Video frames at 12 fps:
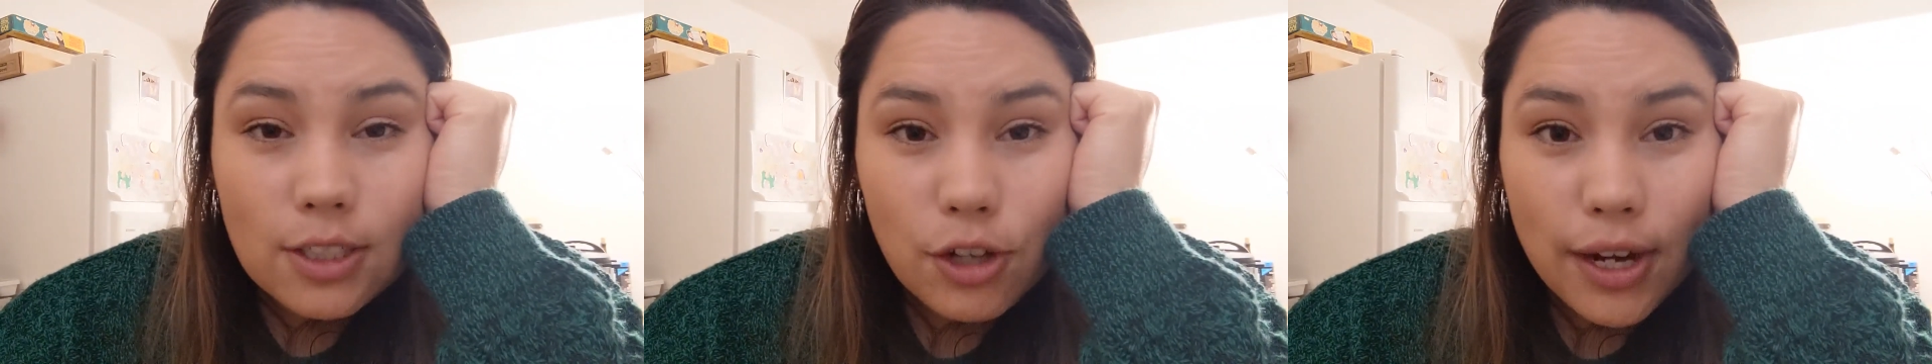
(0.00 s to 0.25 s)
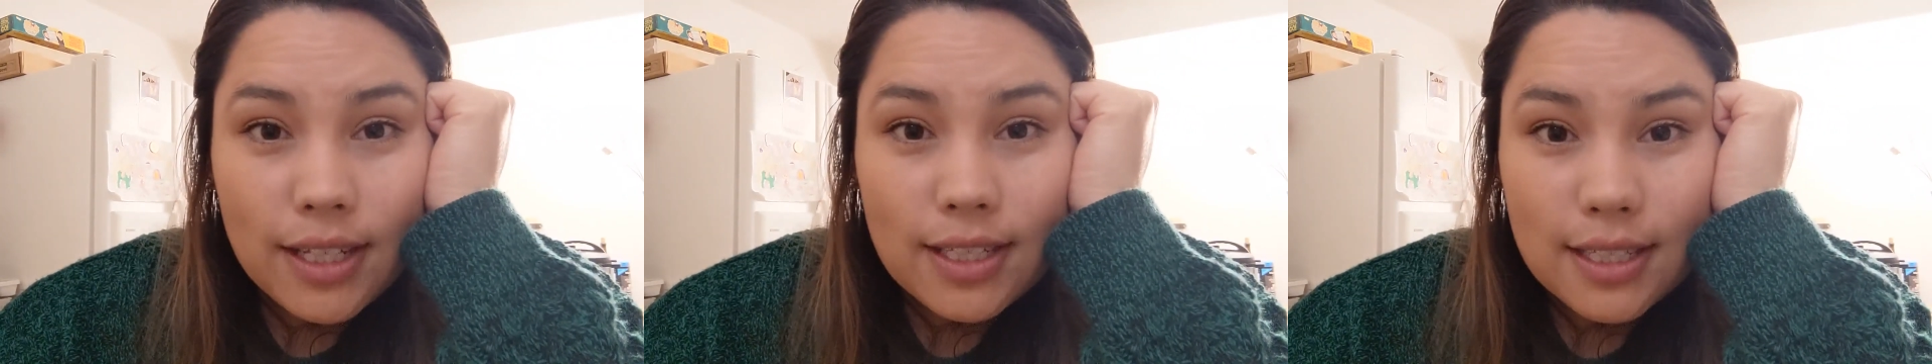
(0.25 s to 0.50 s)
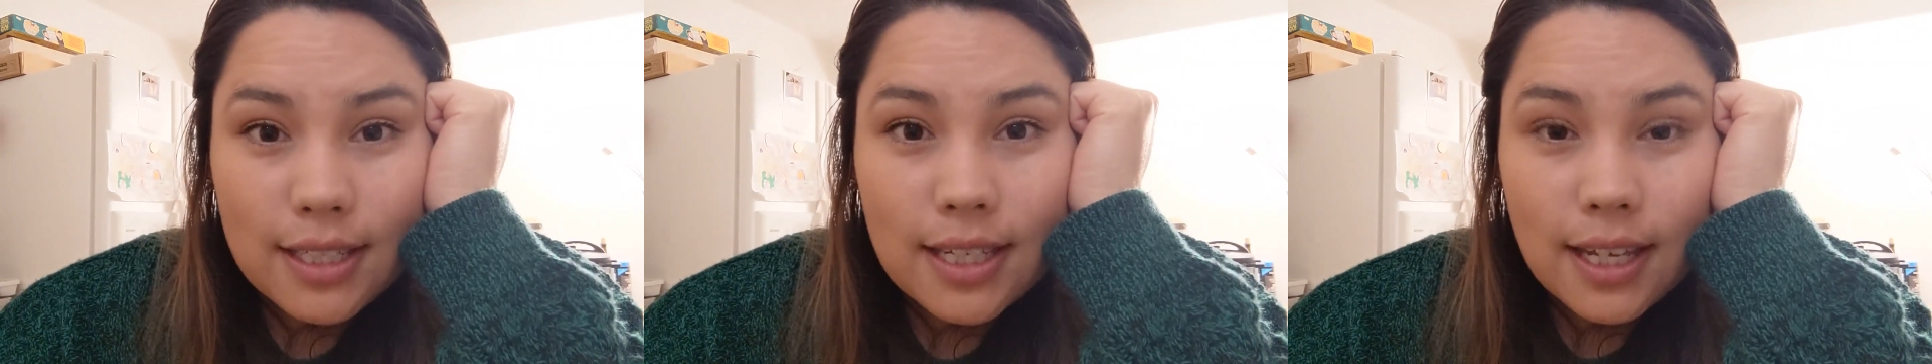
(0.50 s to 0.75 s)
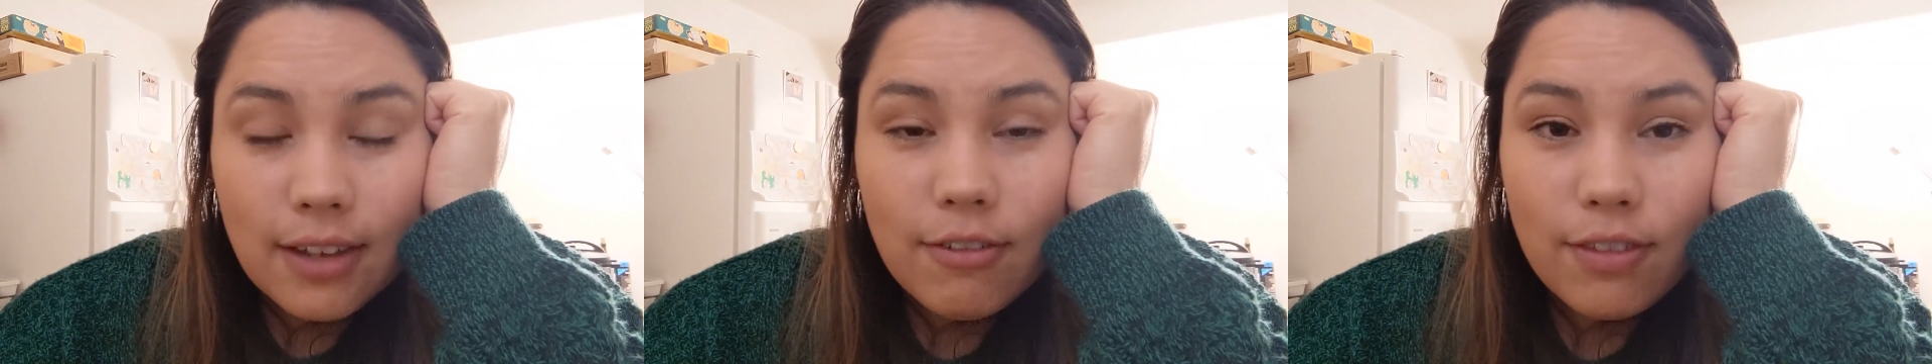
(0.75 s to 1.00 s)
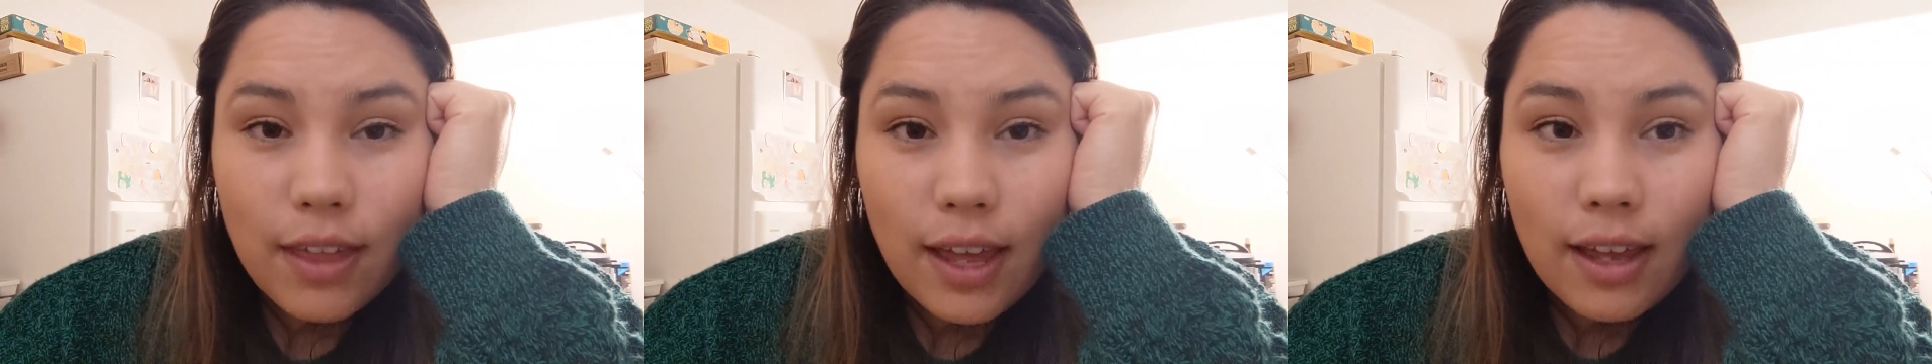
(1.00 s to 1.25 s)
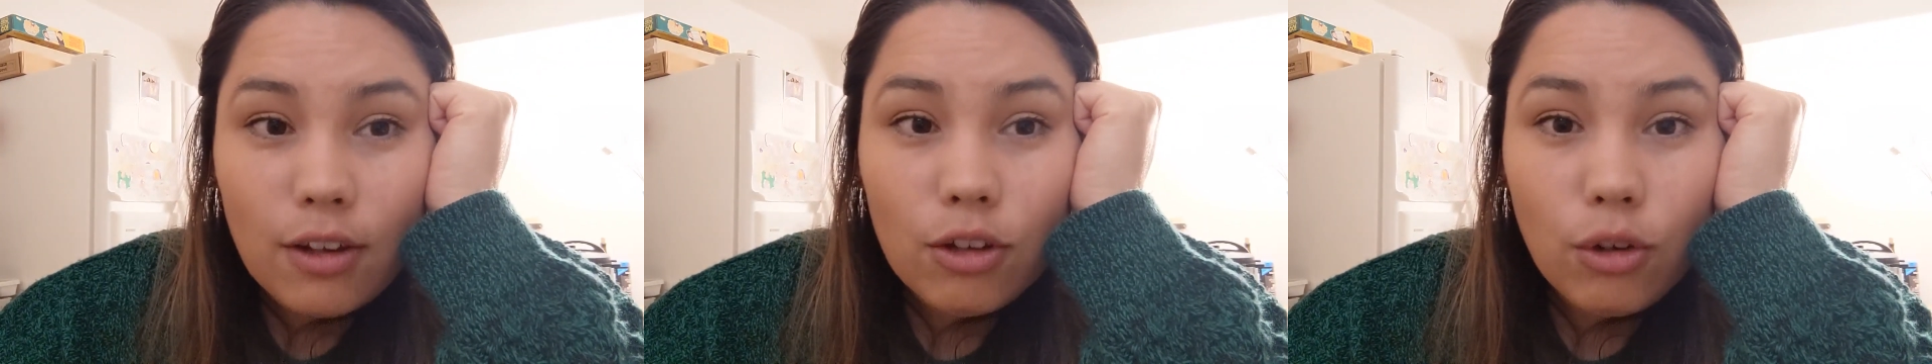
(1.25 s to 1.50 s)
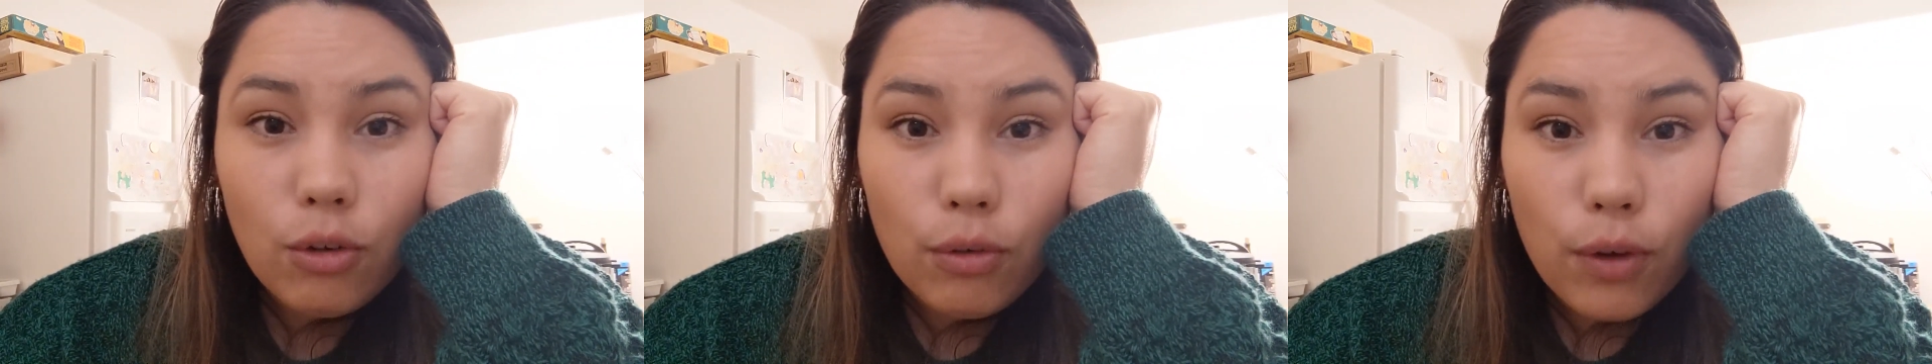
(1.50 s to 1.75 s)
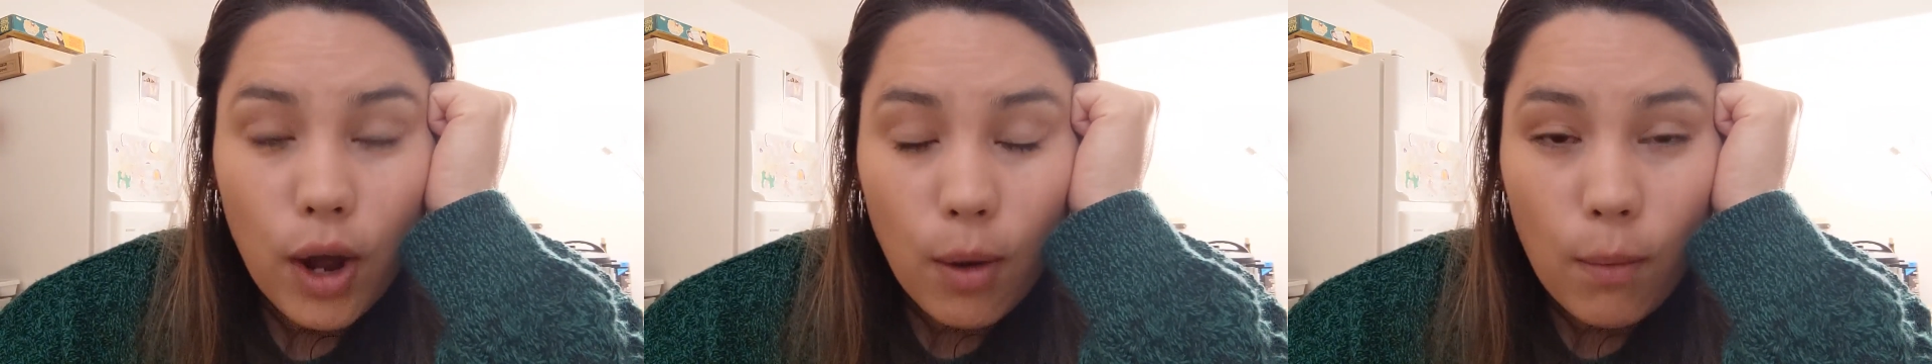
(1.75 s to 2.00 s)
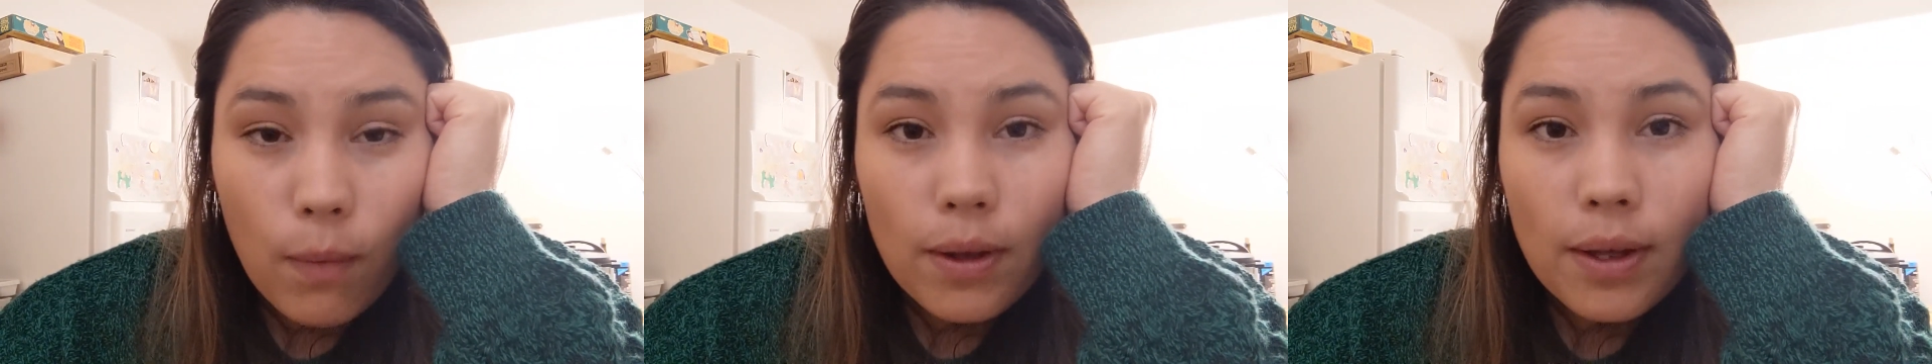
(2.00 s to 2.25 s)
to try and see if they grow.